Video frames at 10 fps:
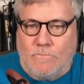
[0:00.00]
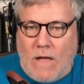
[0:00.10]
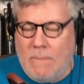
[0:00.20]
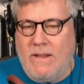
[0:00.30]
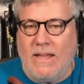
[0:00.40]

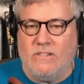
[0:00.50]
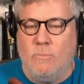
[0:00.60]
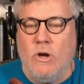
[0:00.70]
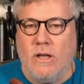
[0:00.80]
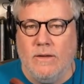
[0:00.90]
I'm going to get his
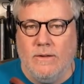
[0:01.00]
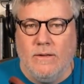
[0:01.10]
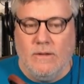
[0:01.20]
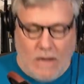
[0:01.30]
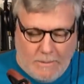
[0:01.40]
book.
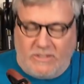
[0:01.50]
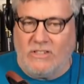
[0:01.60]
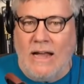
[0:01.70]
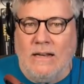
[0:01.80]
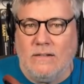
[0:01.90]
I'm
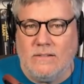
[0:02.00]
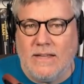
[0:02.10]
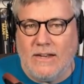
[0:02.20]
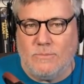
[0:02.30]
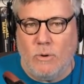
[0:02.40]
excited to
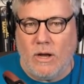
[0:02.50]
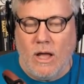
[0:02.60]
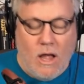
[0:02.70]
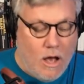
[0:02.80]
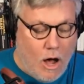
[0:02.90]
get his book,
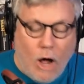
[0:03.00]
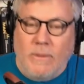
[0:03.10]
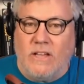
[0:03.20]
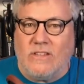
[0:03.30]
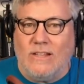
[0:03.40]
all
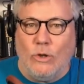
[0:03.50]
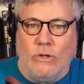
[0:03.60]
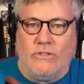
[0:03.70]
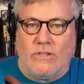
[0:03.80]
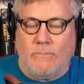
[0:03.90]
because I
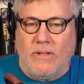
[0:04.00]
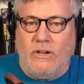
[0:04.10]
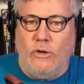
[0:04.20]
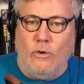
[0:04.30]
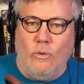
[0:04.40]
learned
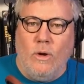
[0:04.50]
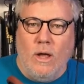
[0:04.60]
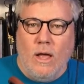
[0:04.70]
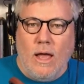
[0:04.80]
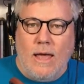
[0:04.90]
something new
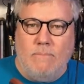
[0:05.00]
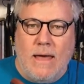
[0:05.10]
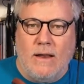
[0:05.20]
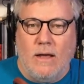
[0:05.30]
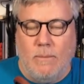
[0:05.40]
and
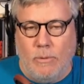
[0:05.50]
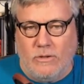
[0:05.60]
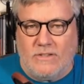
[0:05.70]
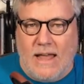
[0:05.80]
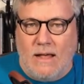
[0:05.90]
met a, a
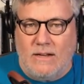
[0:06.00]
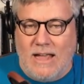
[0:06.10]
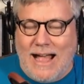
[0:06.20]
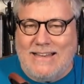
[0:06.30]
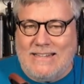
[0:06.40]
personality
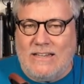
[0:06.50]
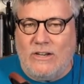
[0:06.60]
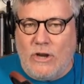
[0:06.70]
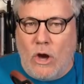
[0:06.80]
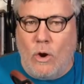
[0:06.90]
I
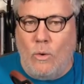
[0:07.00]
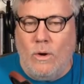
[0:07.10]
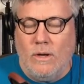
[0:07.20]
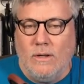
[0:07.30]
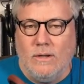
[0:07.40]
didn't
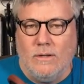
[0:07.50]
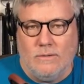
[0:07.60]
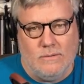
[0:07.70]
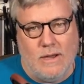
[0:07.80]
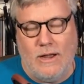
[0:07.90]
know
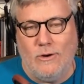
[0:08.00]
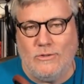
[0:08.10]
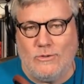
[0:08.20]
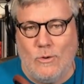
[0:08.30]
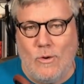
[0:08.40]
I heard a
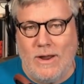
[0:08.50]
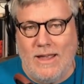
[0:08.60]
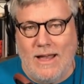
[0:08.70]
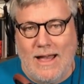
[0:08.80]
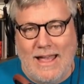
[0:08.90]

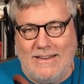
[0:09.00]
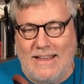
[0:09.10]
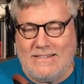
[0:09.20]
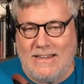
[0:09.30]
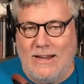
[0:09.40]
story I had
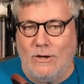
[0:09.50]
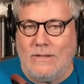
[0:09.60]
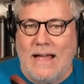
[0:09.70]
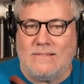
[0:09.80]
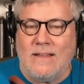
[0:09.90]
yet to hear
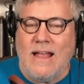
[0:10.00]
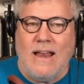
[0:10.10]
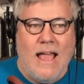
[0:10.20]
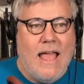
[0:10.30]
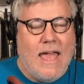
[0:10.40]
last night,
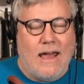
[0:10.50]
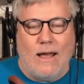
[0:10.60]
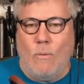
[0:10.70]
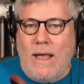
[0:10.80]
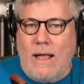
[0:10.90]
and
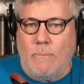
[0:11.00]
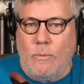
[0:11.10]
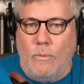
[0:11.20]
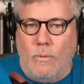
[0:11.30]
I wake up.